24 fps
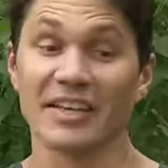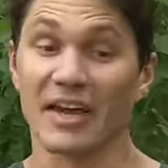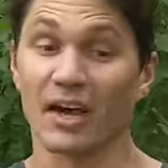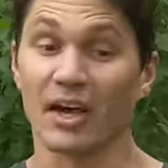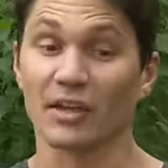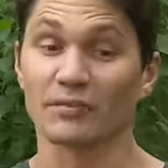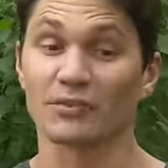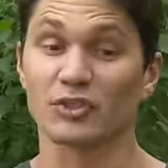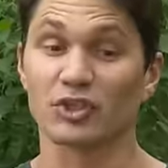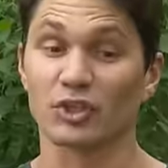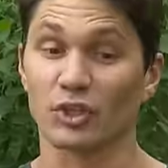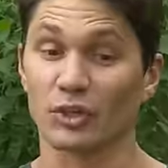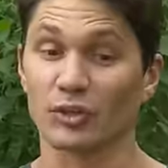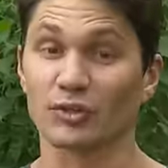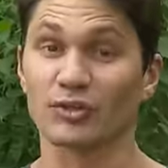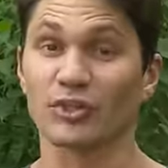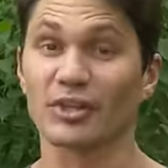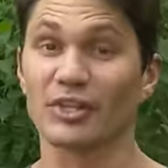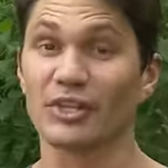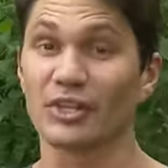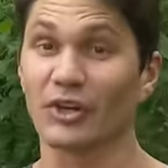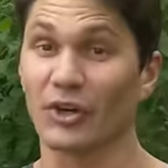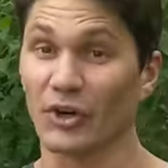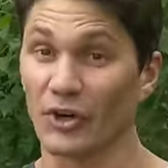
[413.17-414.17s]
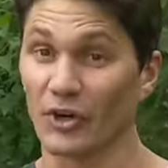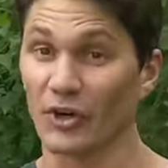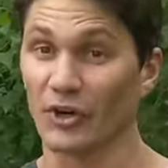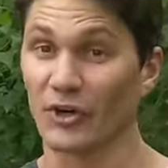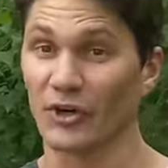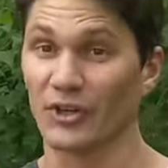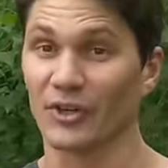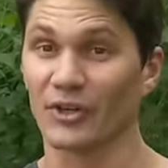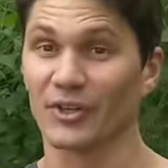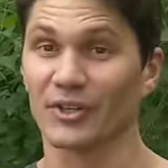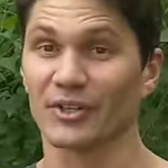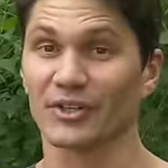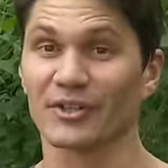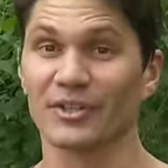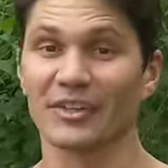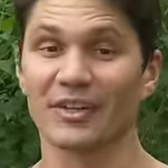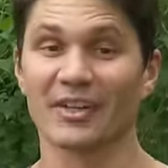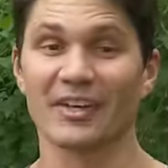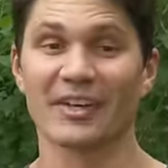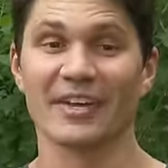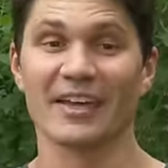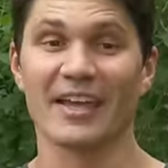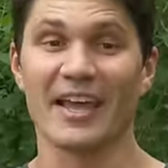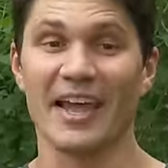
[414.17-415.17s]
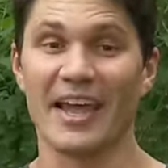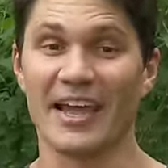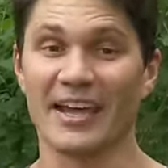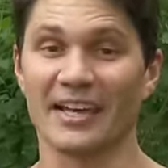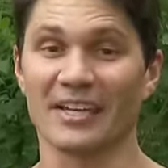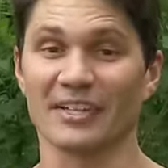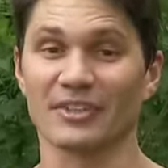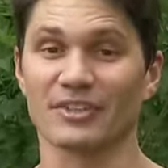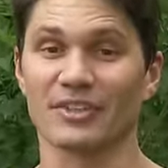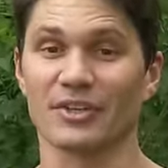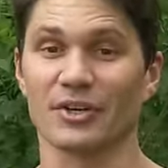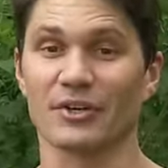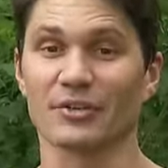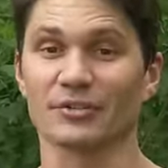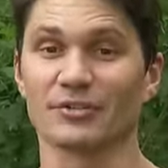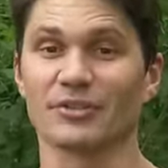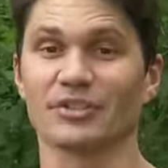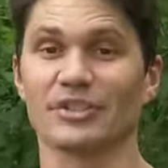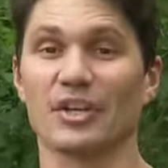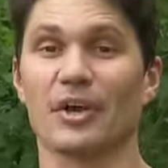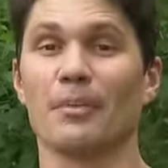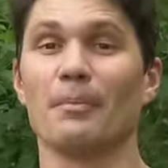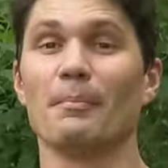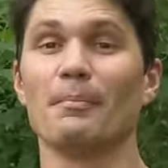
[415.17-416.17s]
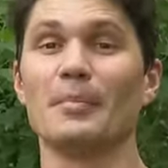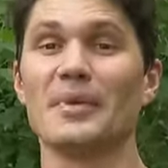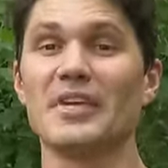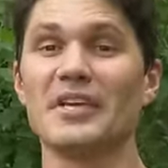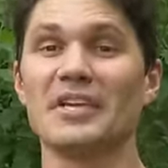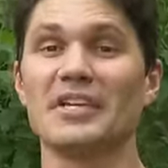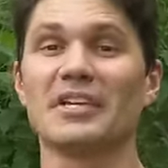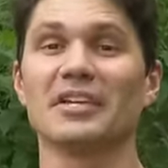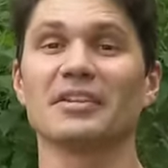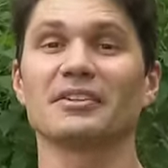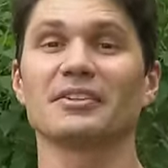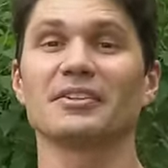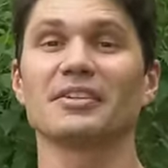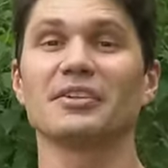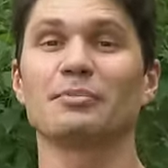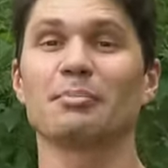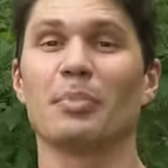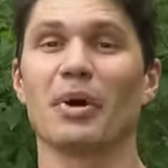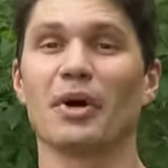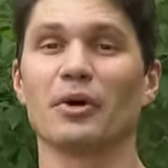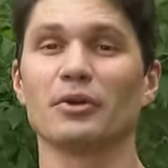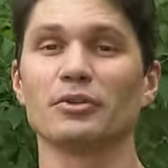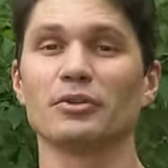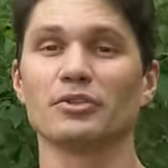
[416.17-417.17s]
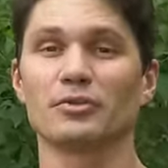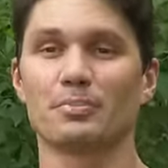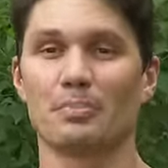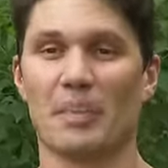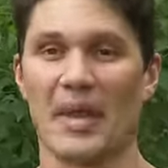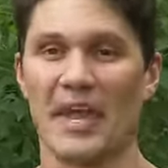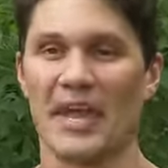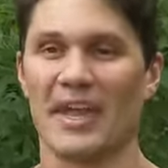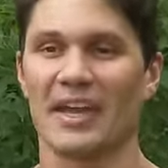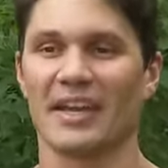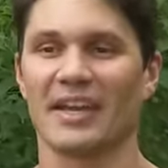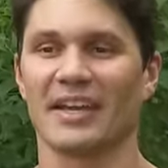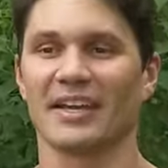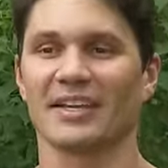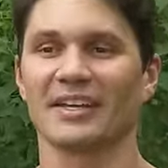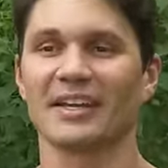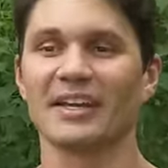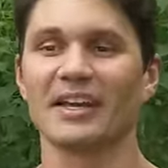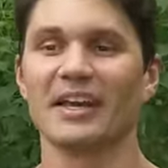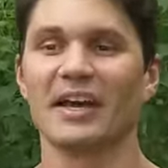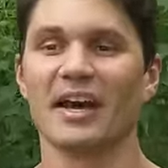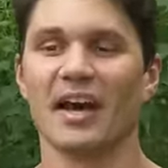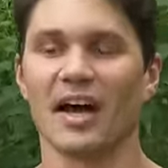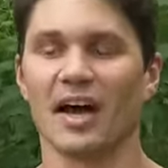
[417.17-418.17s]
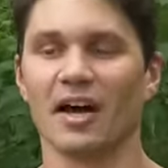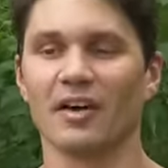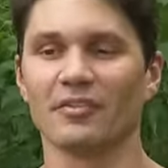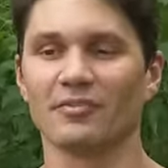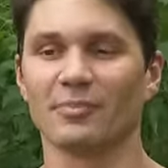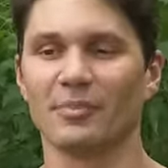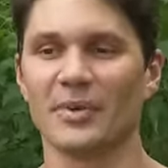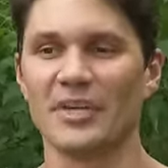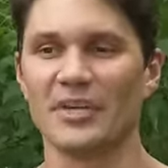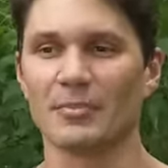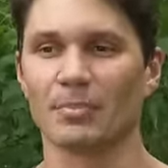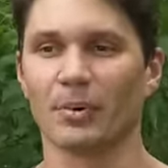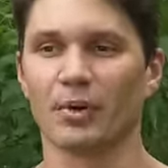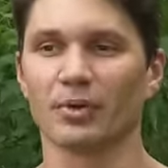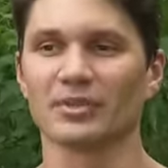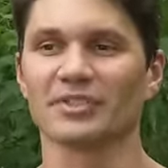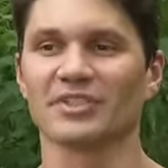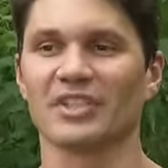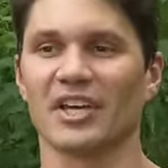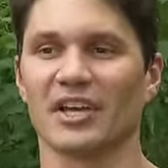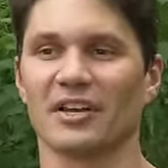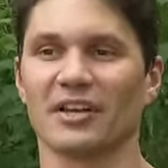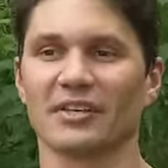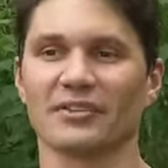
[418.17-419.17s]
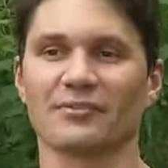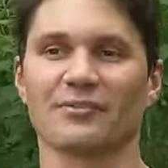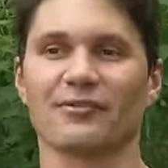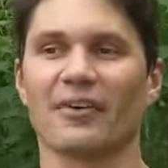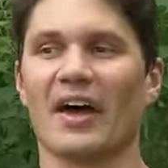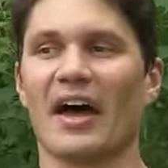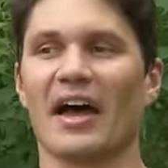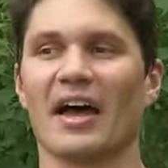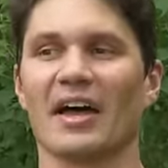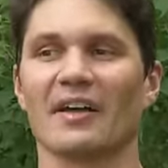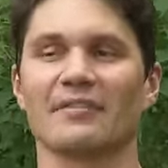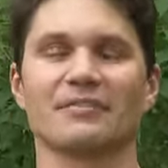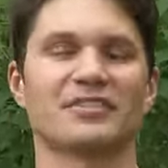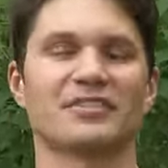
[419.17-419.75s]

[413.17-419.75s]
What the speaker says: Now, I've certainly heard anecdotes immediately post-panic of people selling $500,